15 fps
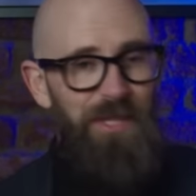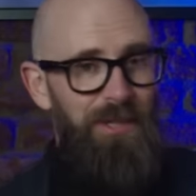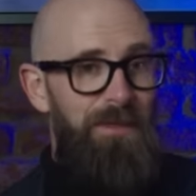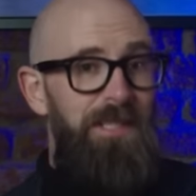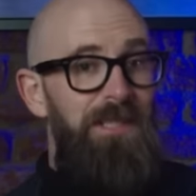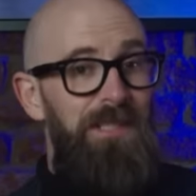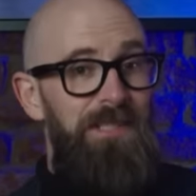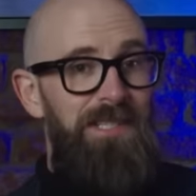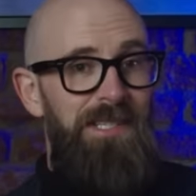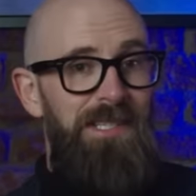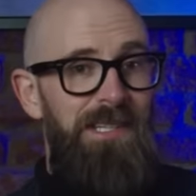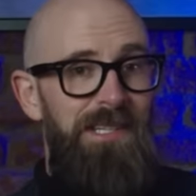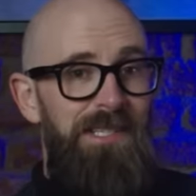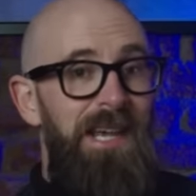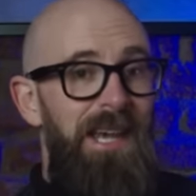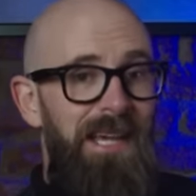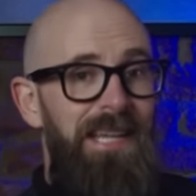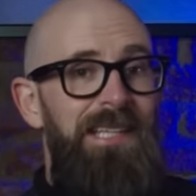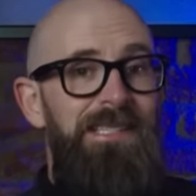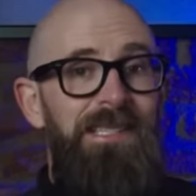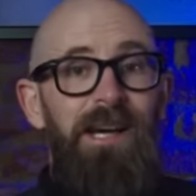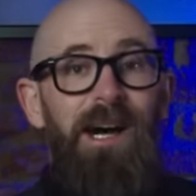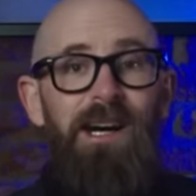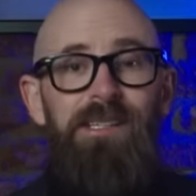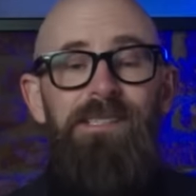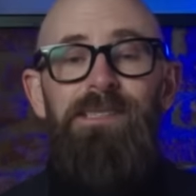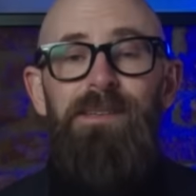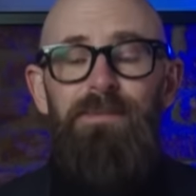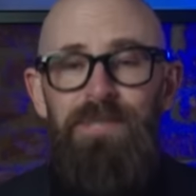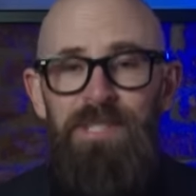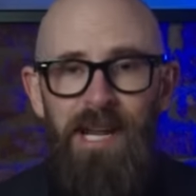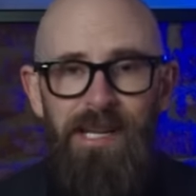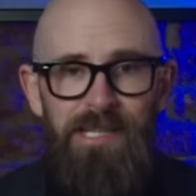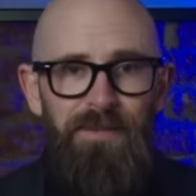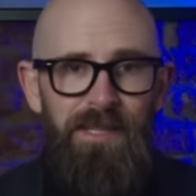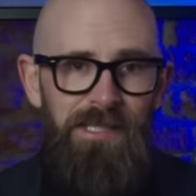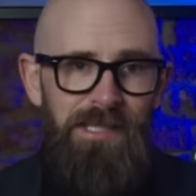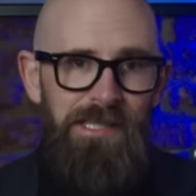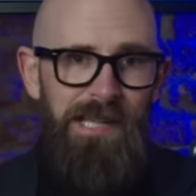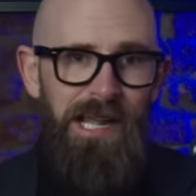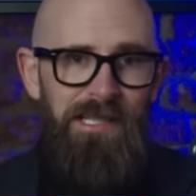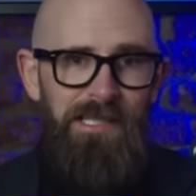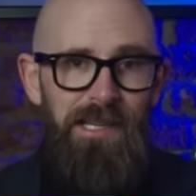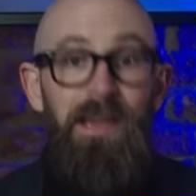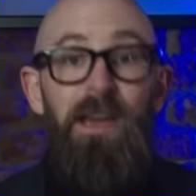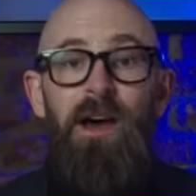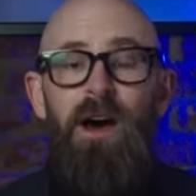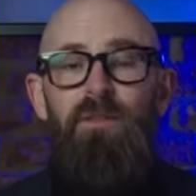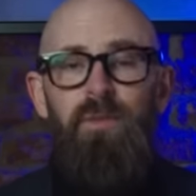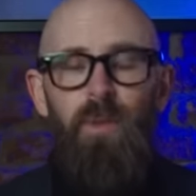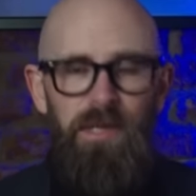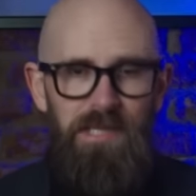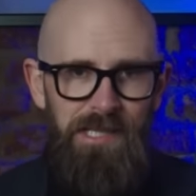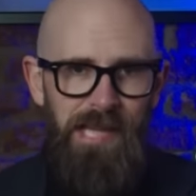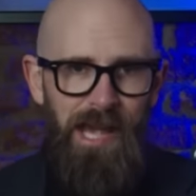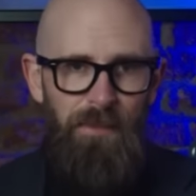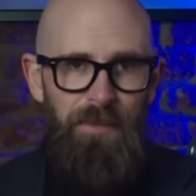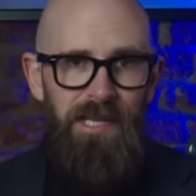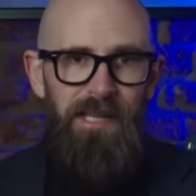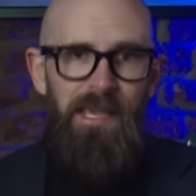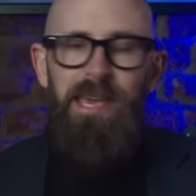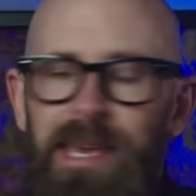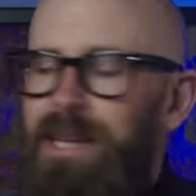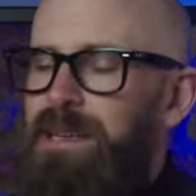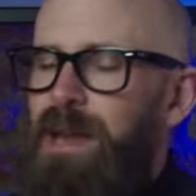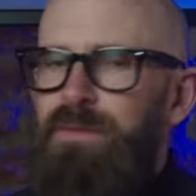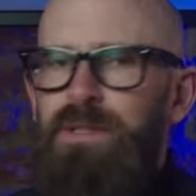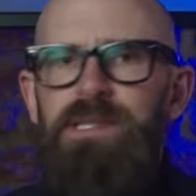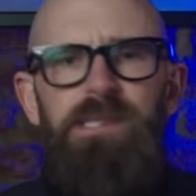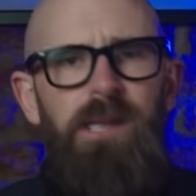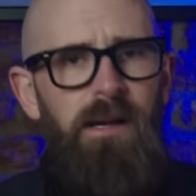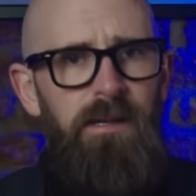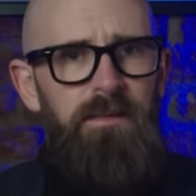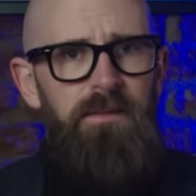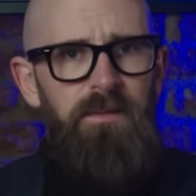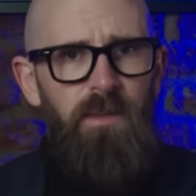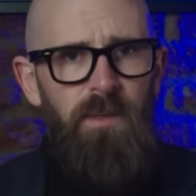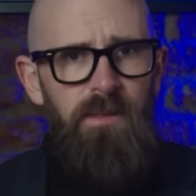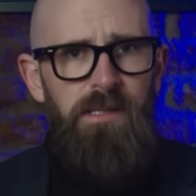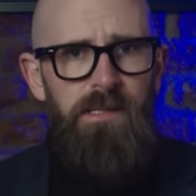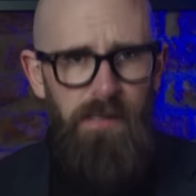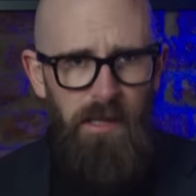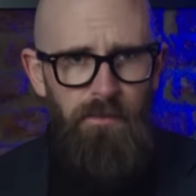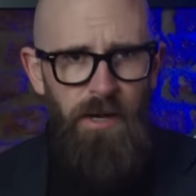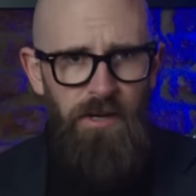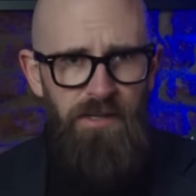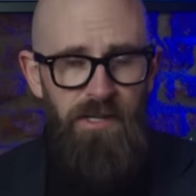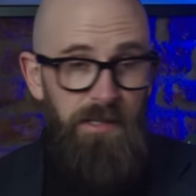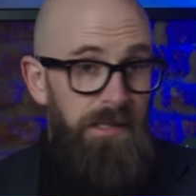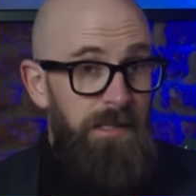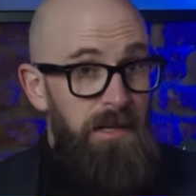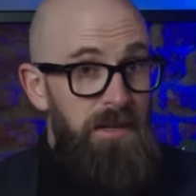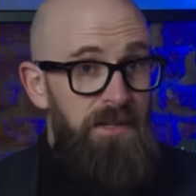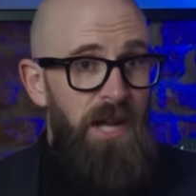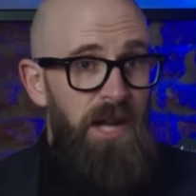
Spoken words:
Human consciousness is our subjective understanding of what is happening. It governs our thoughts, emotions, and